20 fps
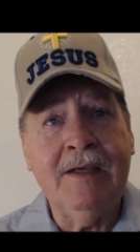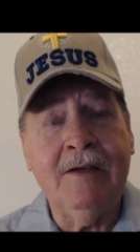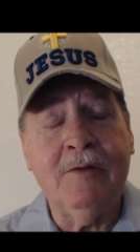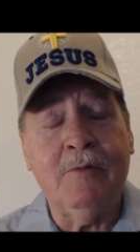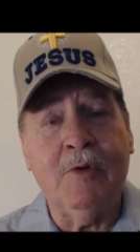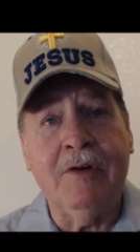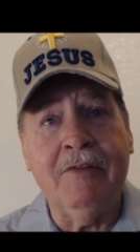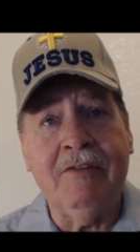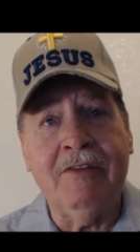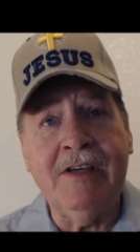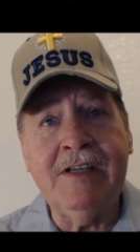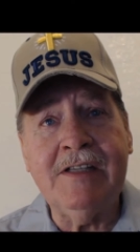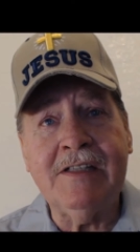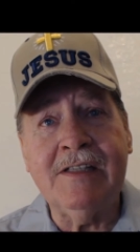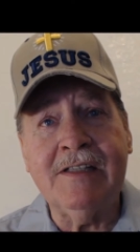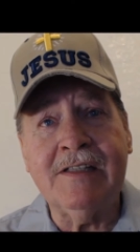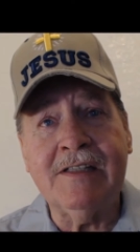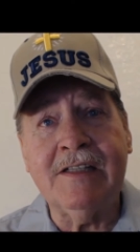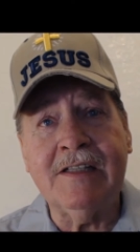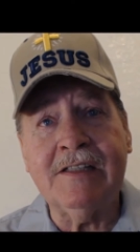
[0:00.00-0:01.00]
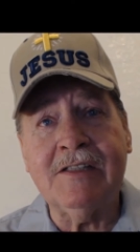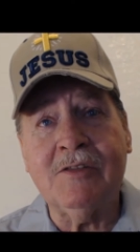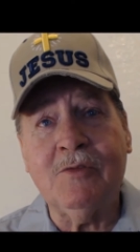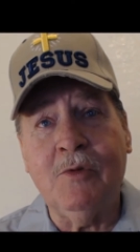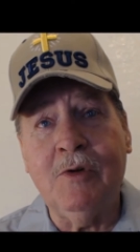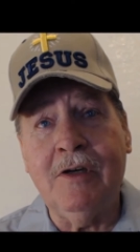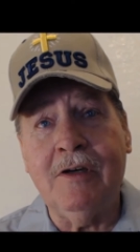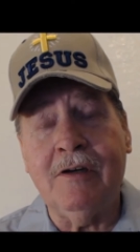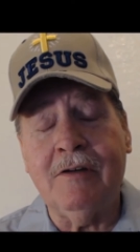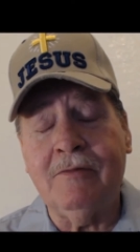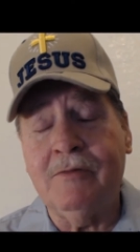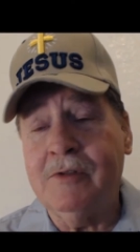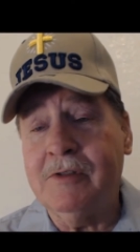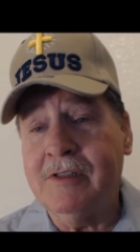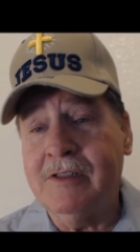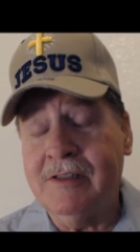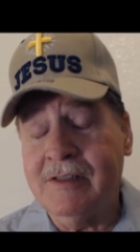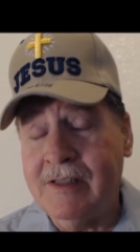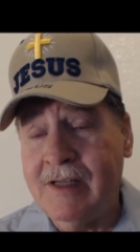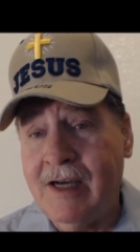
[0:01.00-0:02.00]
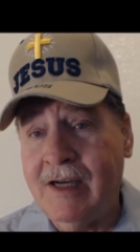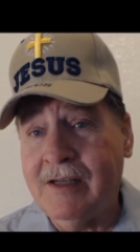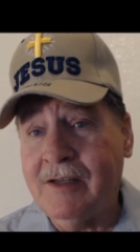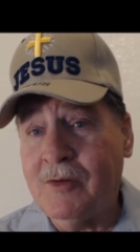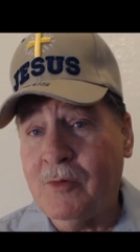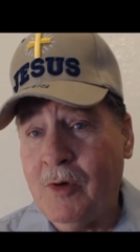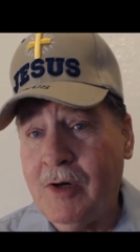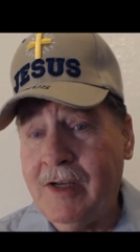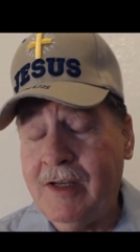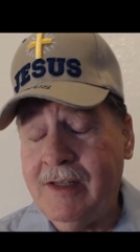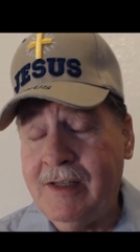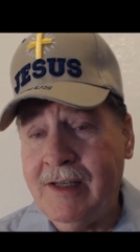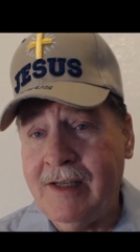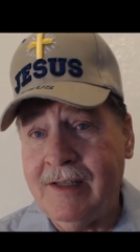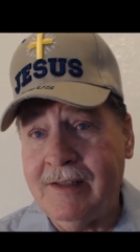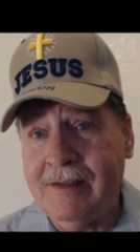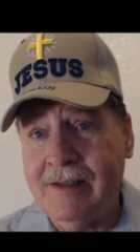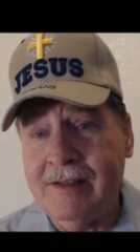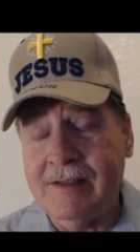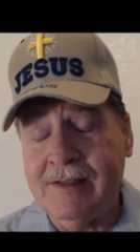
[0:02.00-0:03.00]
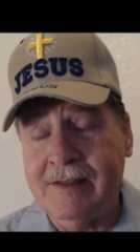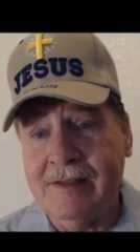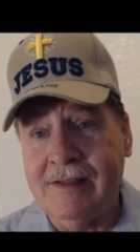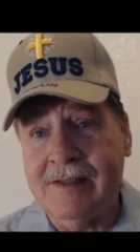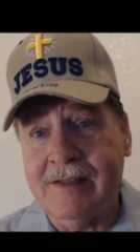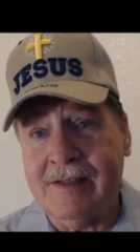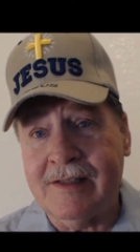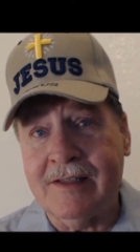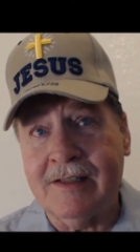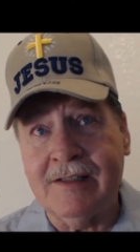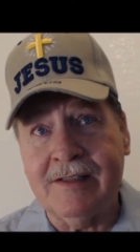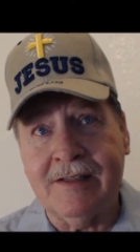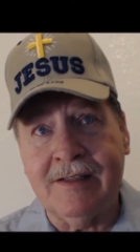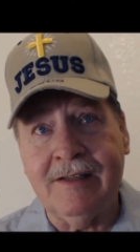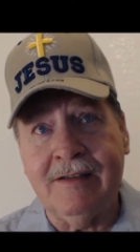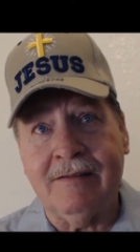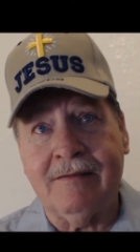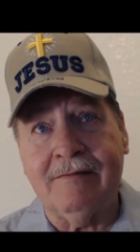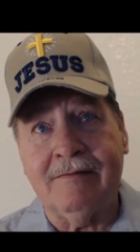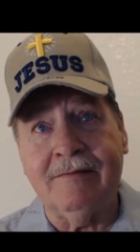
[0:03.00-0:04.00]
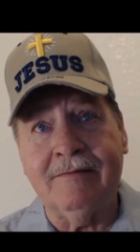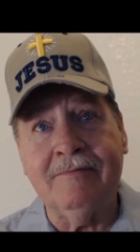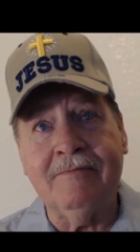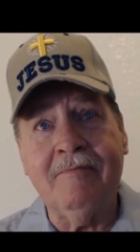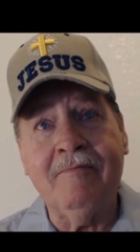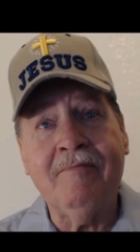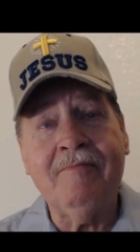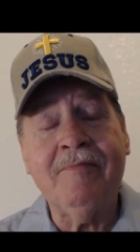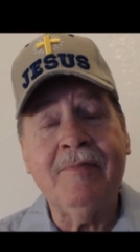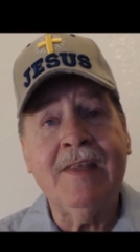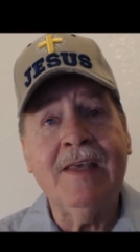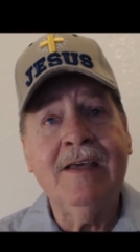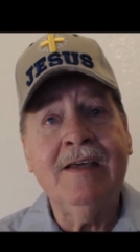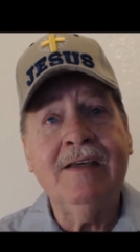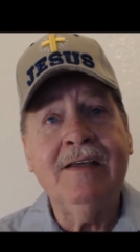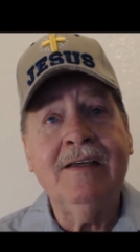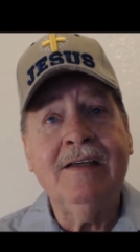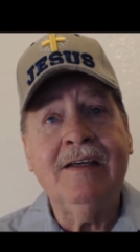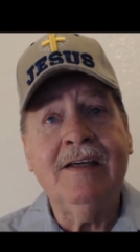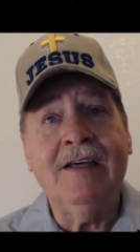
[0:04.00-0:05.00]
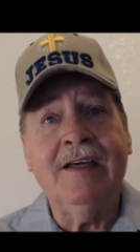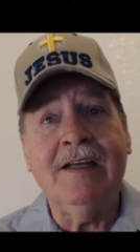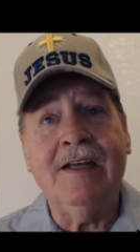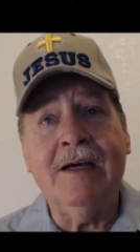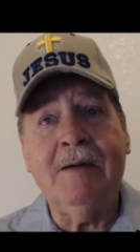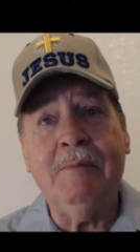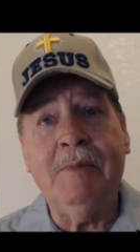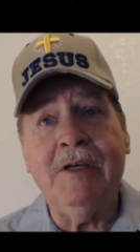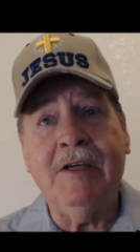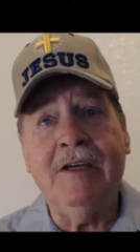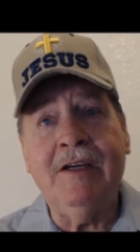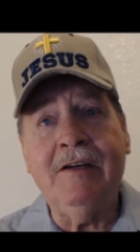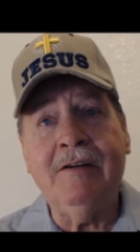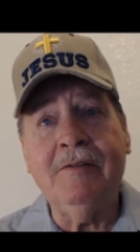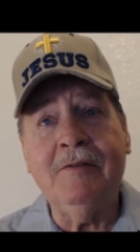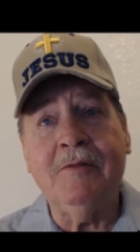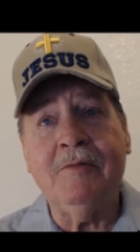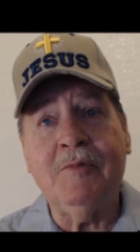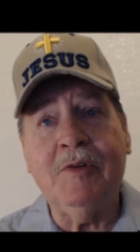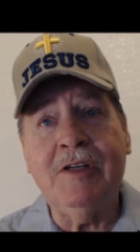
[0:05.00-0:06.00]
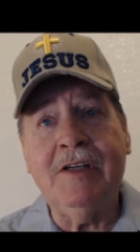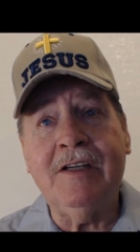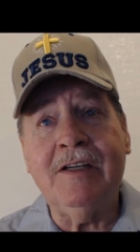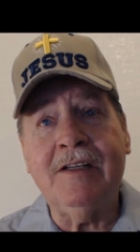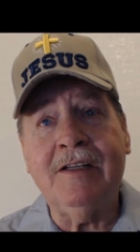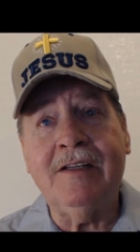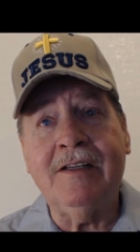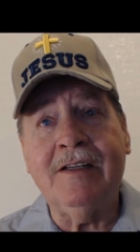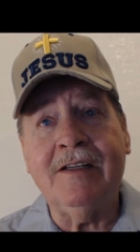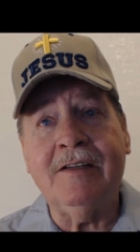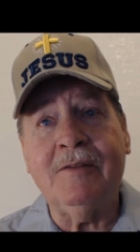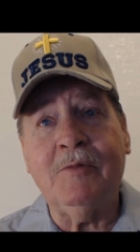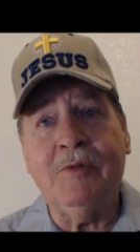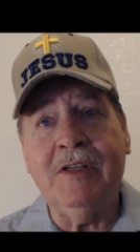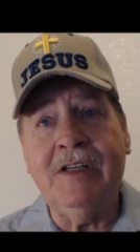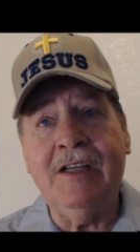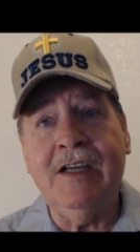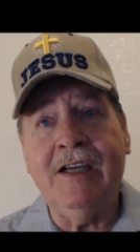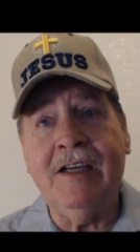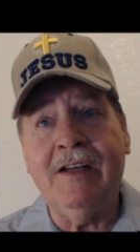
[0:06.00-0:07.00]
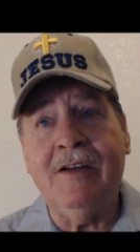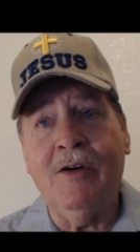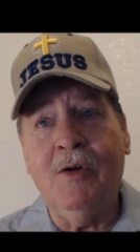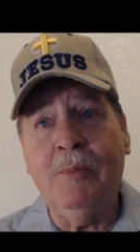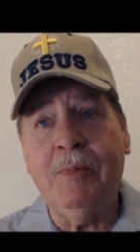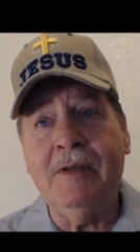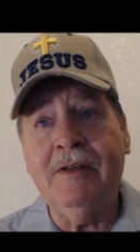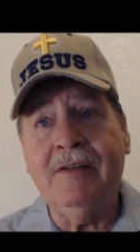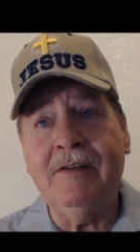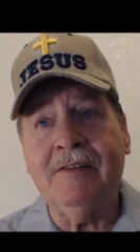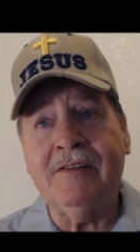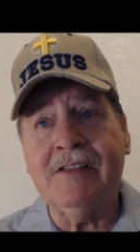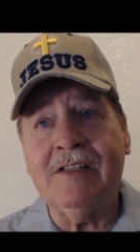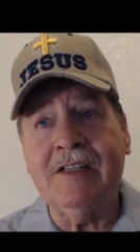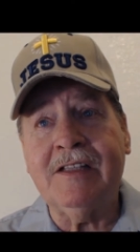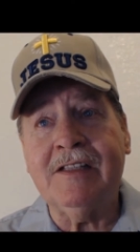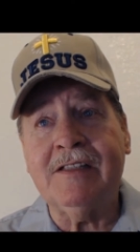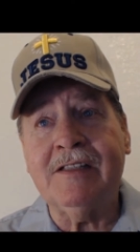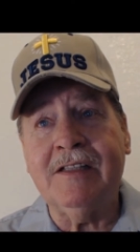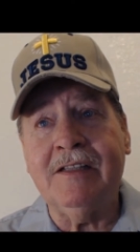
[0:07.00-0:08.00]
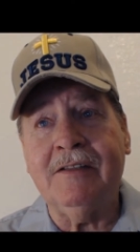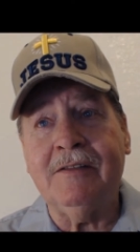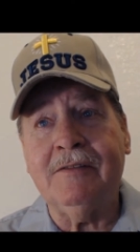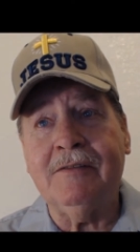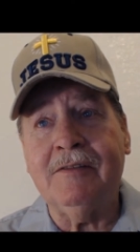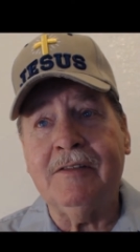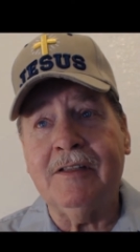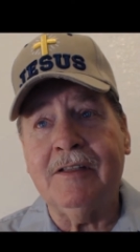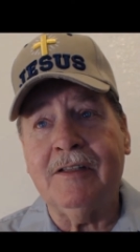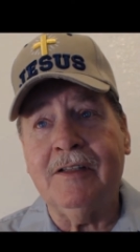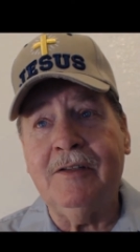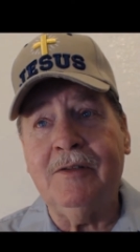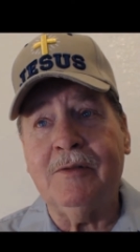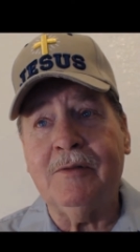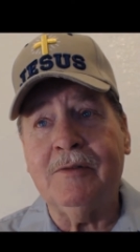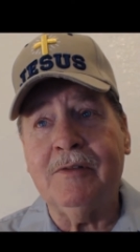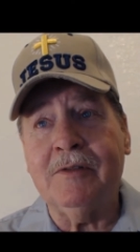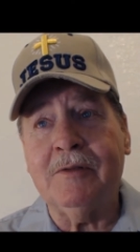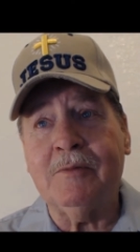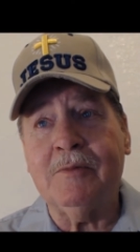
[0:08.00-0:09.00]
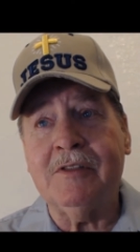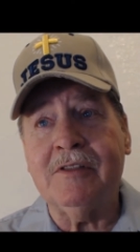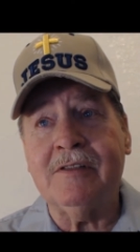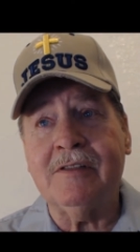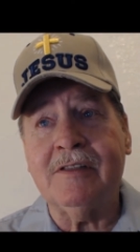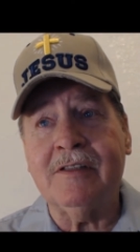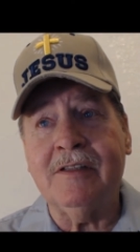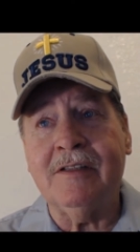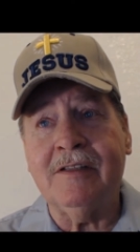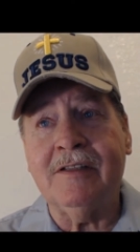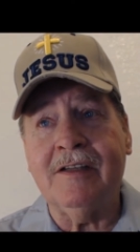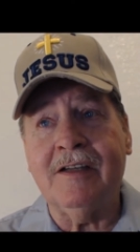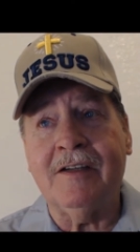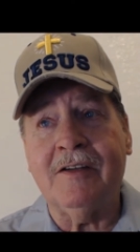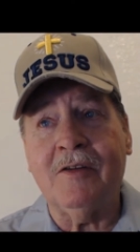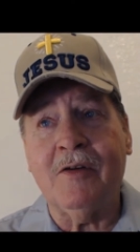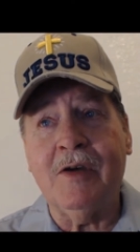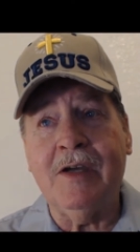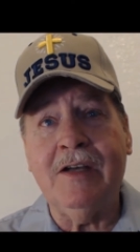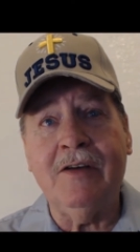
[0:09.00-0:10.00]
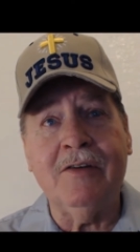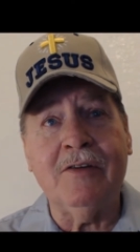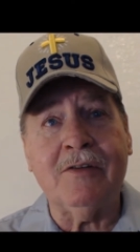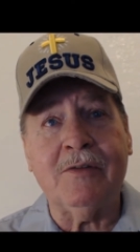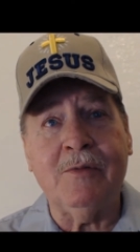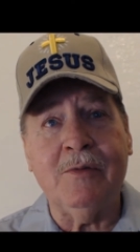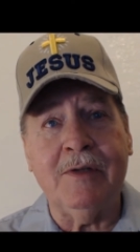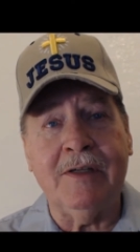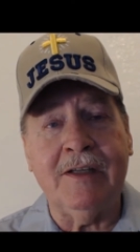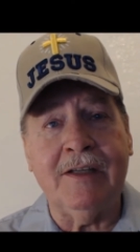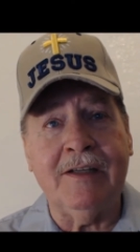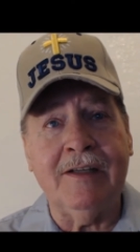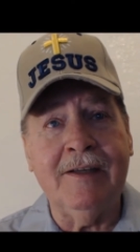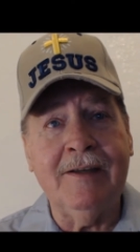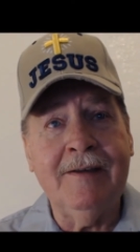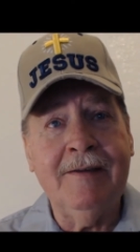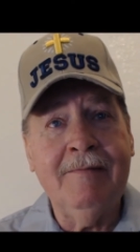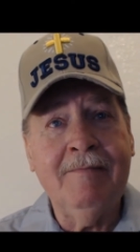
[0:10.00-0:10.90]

In Revelation 6.12, which is not quite yet, this is the sixth seal. And I beheld, and when, it, uh, when he had opened the sixth seal, and lo, there was uh, a great earthquake,